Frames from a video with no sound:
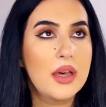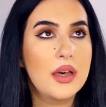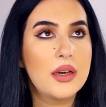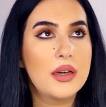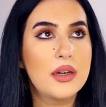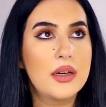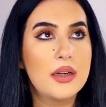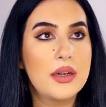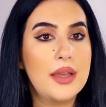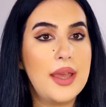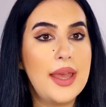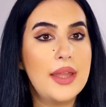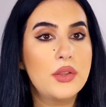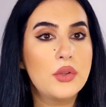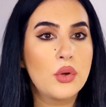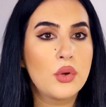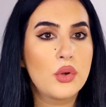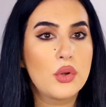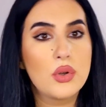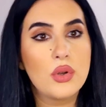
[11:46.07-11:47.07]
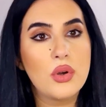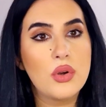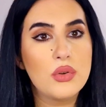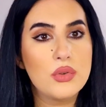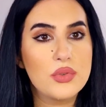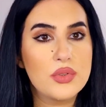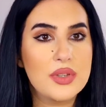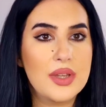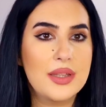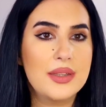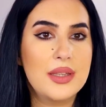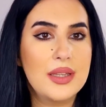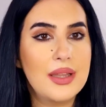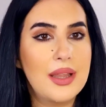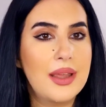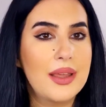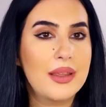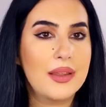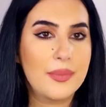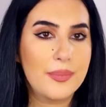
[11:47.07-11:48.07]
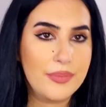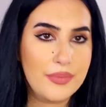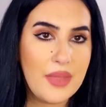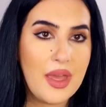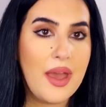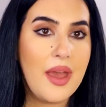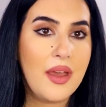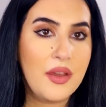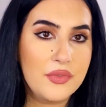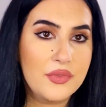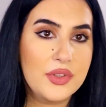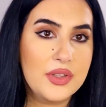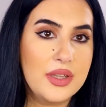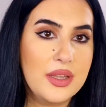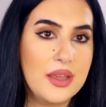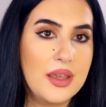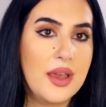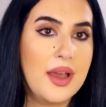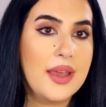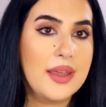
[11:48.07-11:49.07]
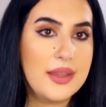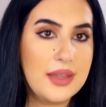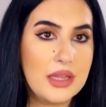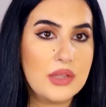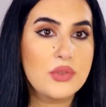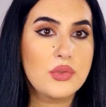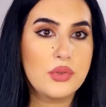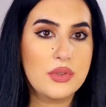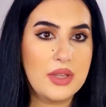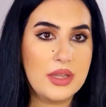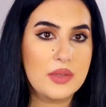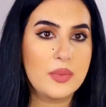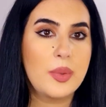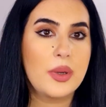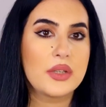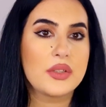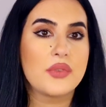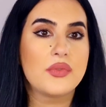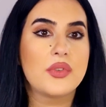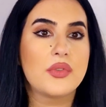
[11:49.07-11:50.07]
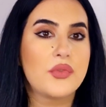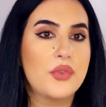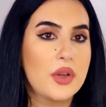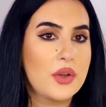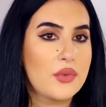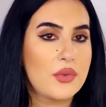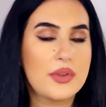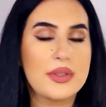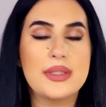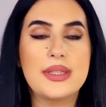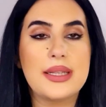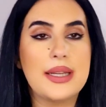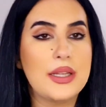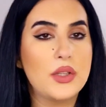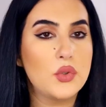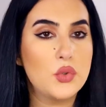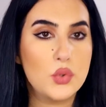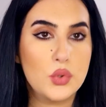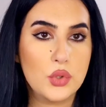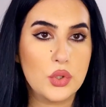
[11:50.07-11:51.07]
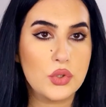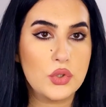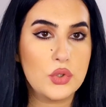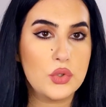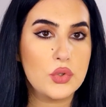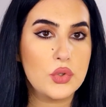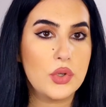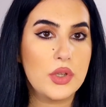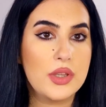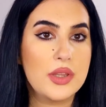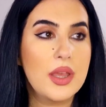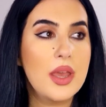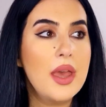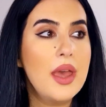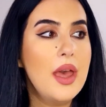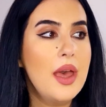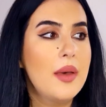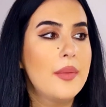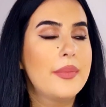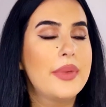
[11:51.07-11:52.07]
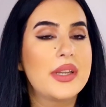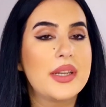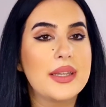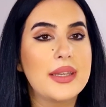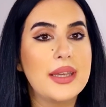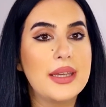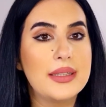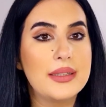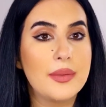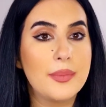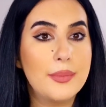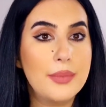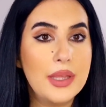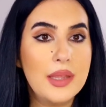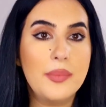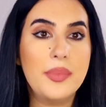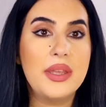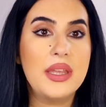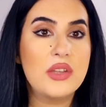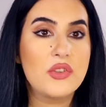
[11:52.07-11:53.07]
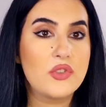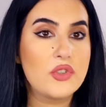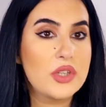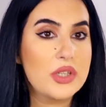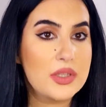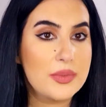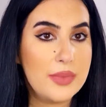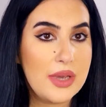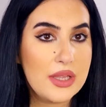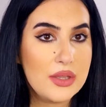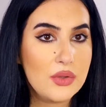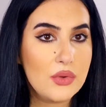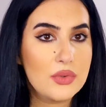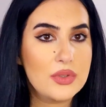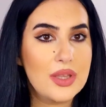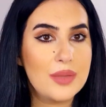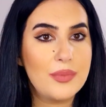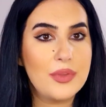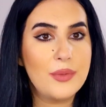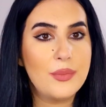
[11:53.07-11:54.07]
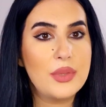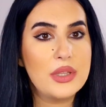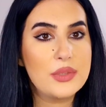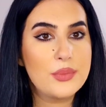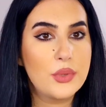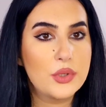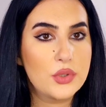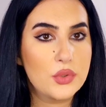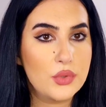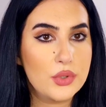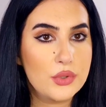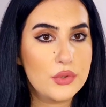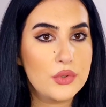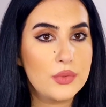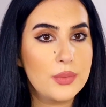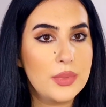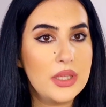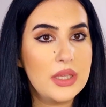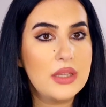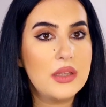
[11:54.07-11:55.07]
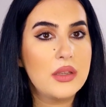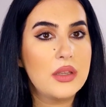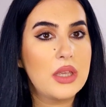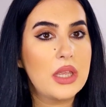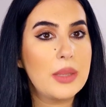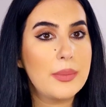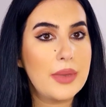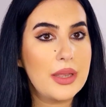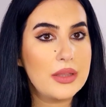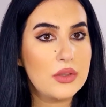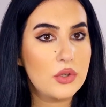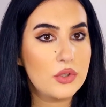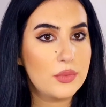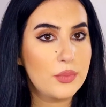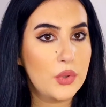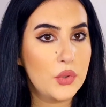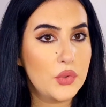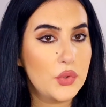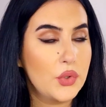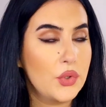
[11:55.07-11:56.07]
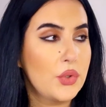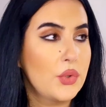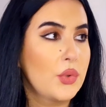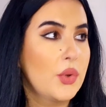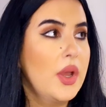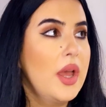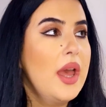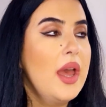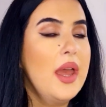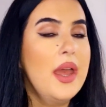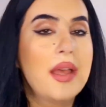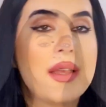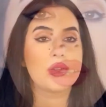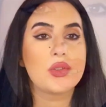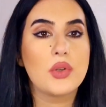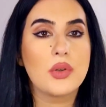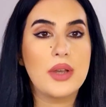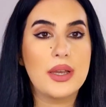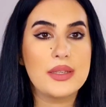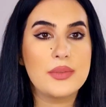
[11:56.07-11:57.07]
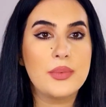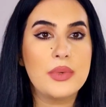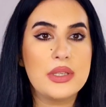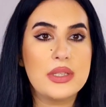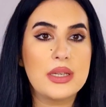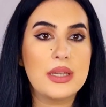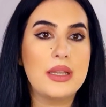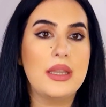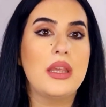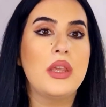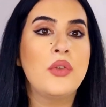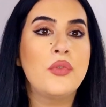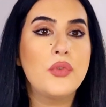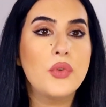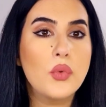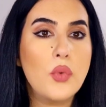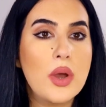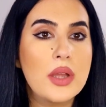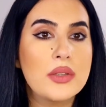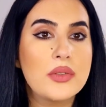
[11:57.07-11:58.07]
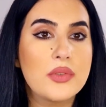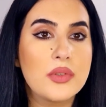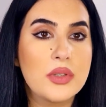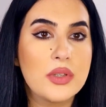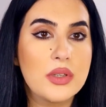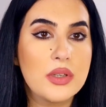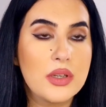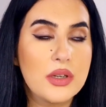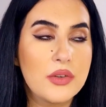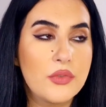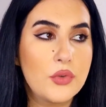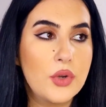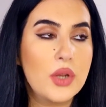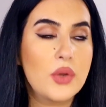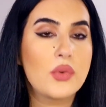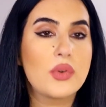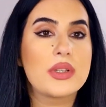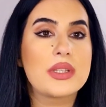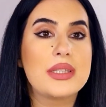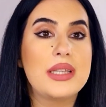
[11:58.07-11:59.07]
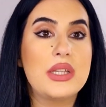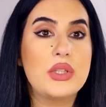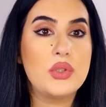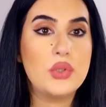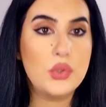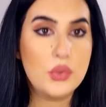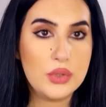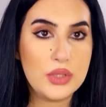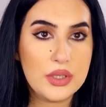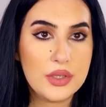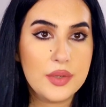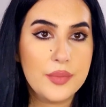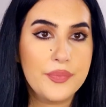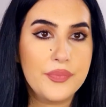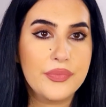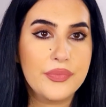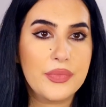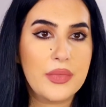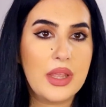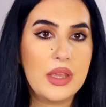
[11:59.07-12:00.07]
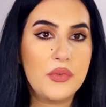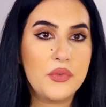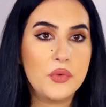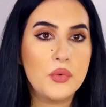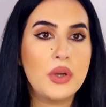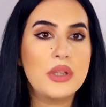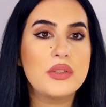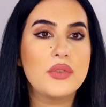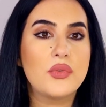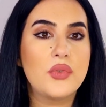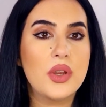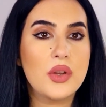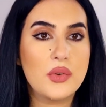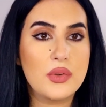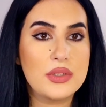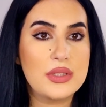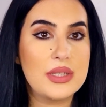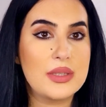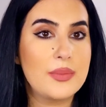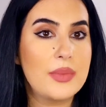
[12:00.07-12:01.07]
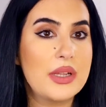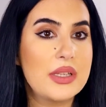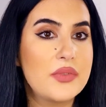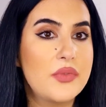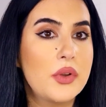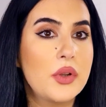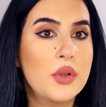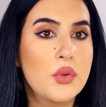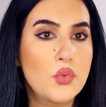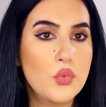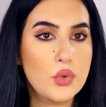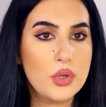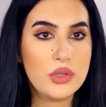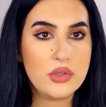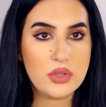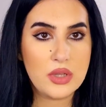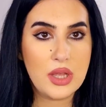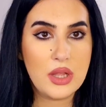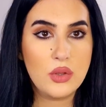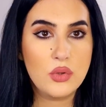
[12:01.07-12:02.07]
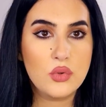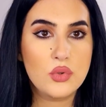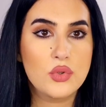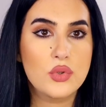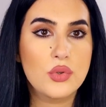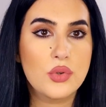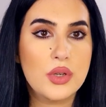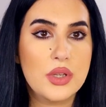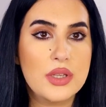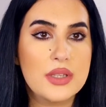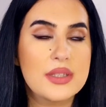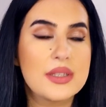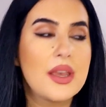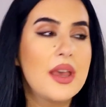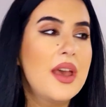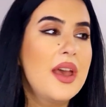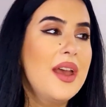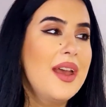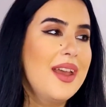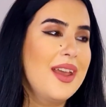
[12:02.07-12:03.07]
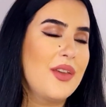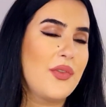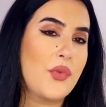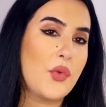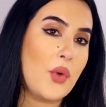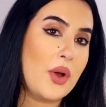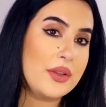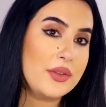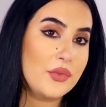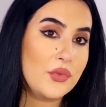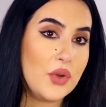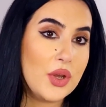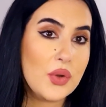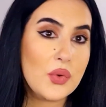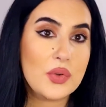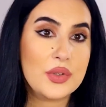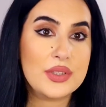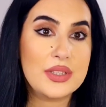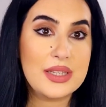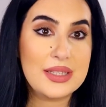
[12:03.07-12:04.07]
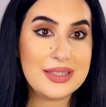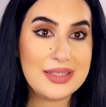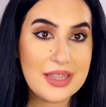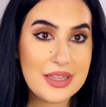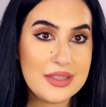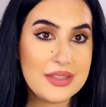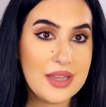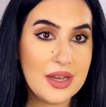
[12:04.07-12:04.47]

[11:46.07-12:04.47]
and on clothes until like half a day I get to that part of the fragrance that I do not enjoy it. But again, maybe it's just my nose and maybe it's bothering to me, it might not bother you. So guys, basically, if you want a fragrance that's unique, if you want a fragrance that smells very rich and luxurious, if you want a fragrance that stands